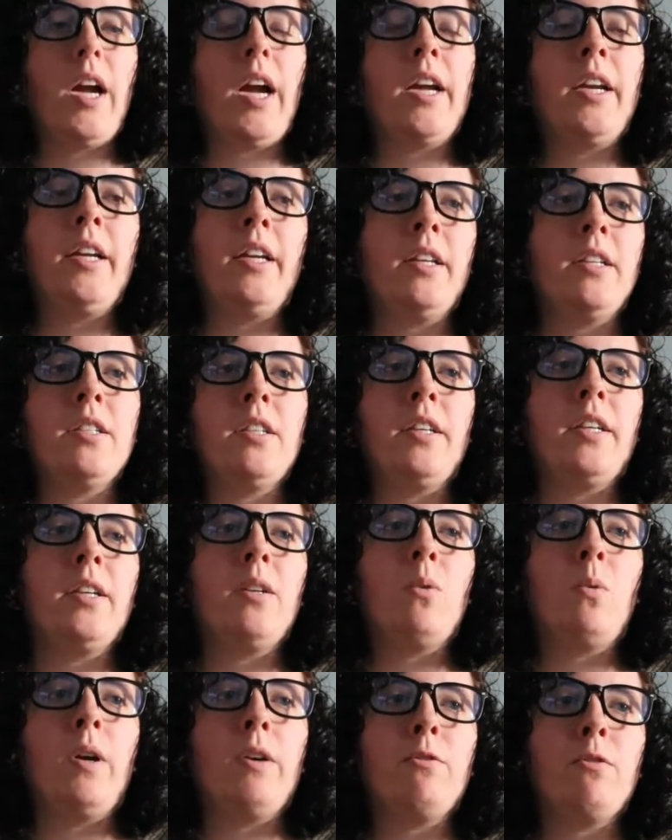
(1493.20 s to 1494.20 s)
I needed to
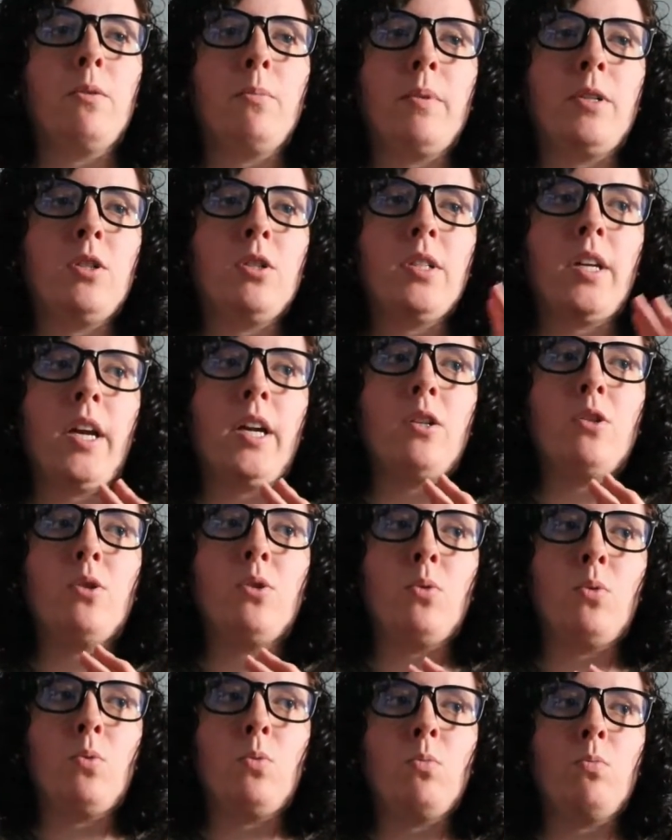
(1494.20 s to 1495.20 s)
get away from. I just had
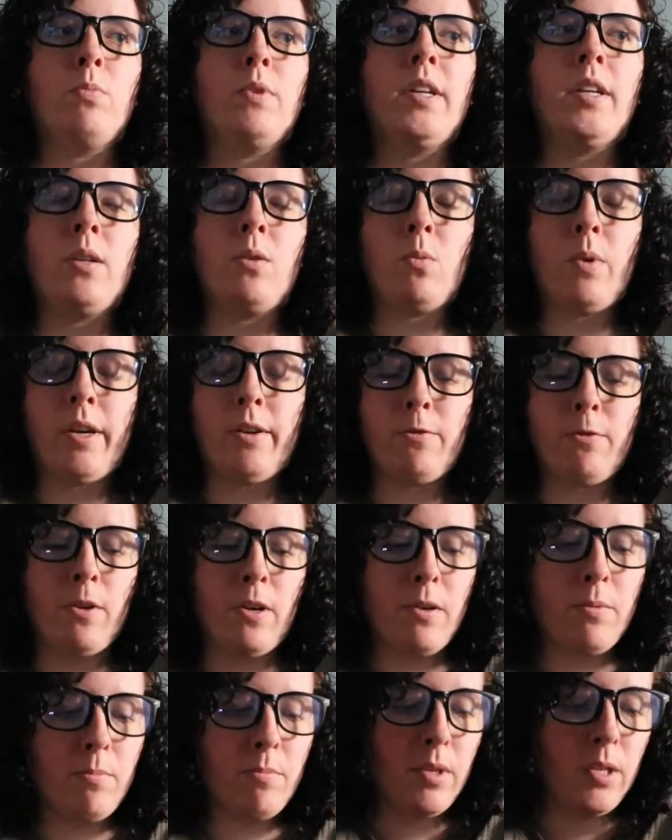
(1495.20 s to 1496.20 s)
to get away
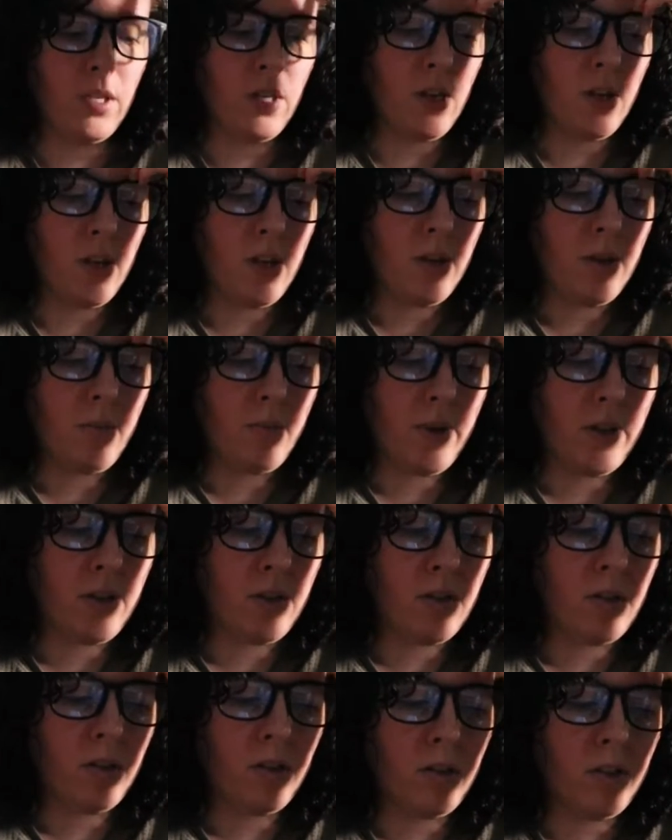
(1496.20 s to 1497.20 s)
from,
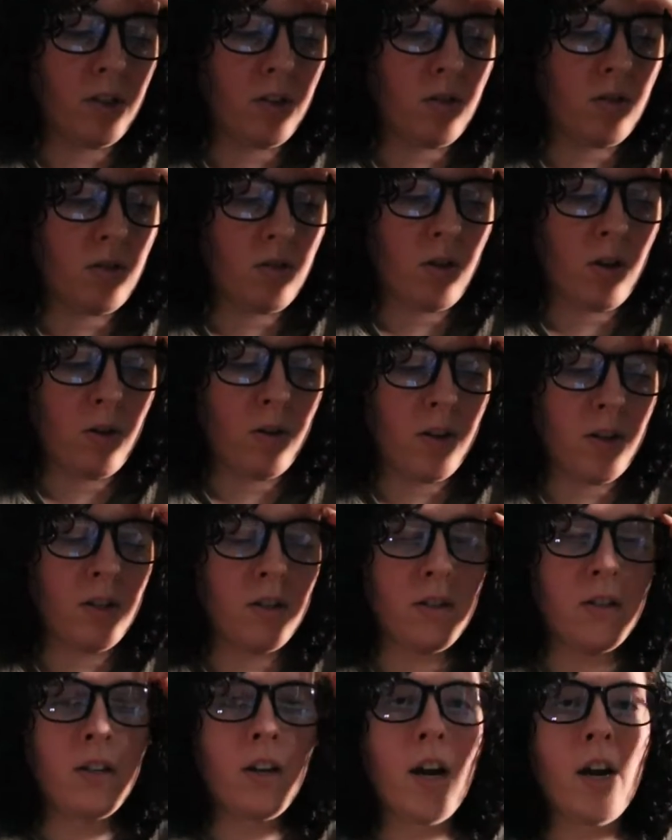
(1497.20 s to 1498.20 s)
basically. So
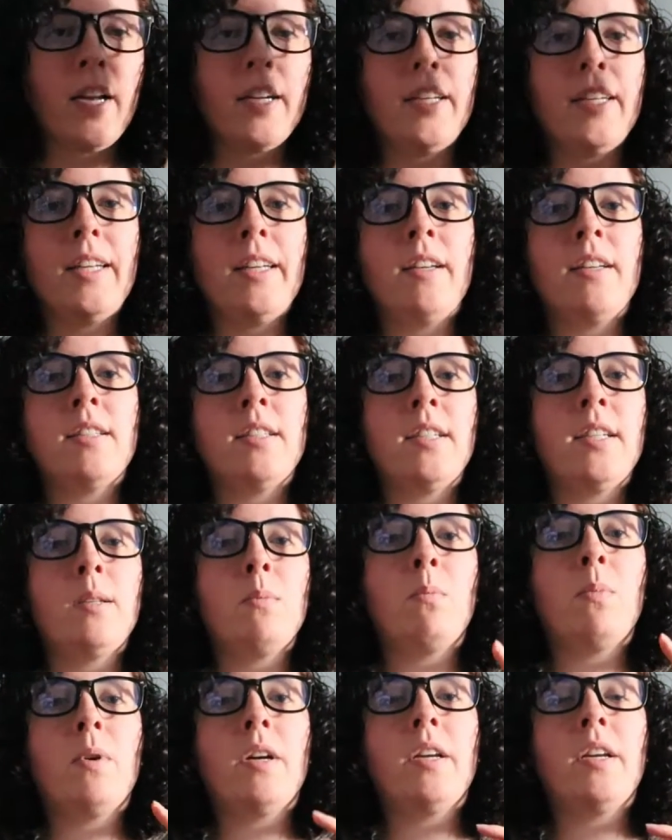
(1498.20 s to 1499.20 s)
it's not
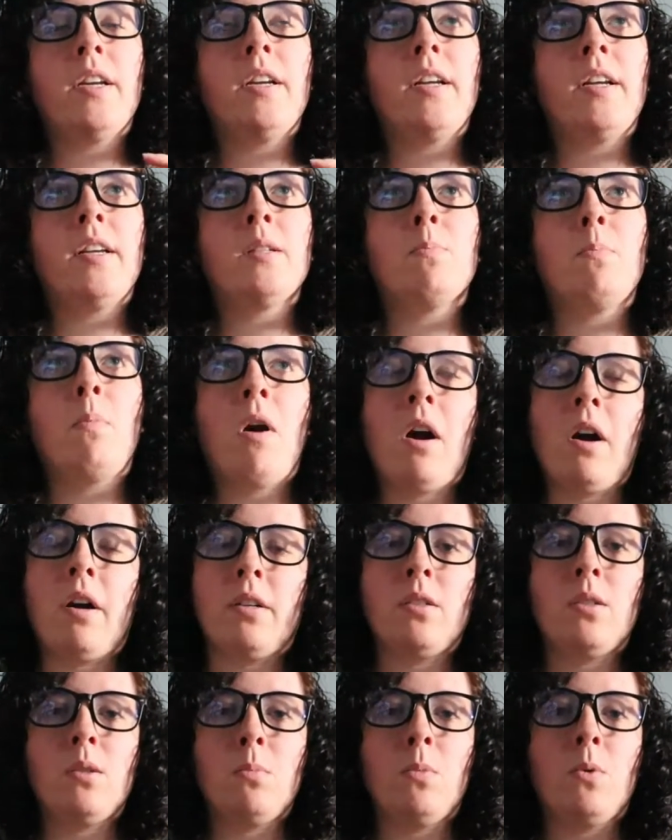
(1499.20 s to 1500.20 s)
easy, but it is
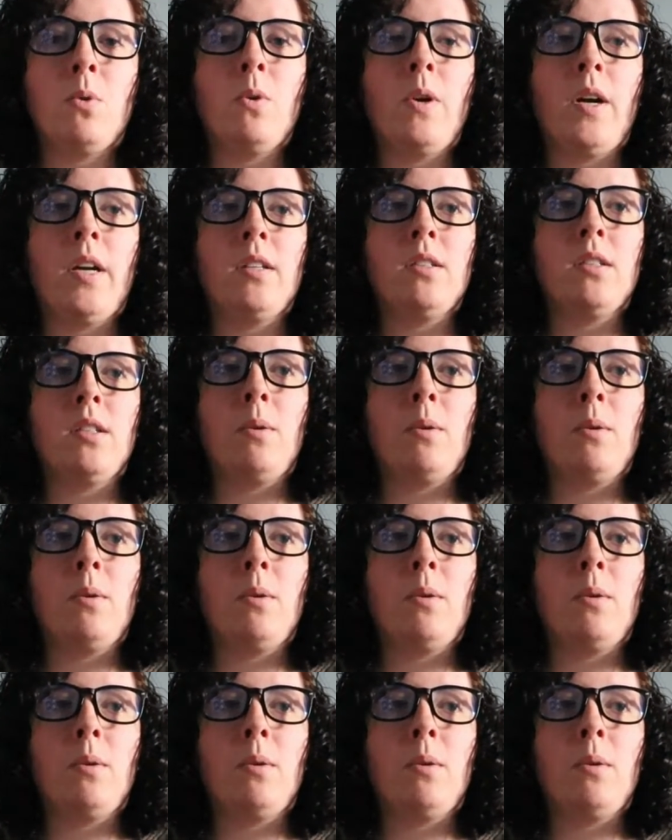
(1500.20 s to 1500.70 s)
possible at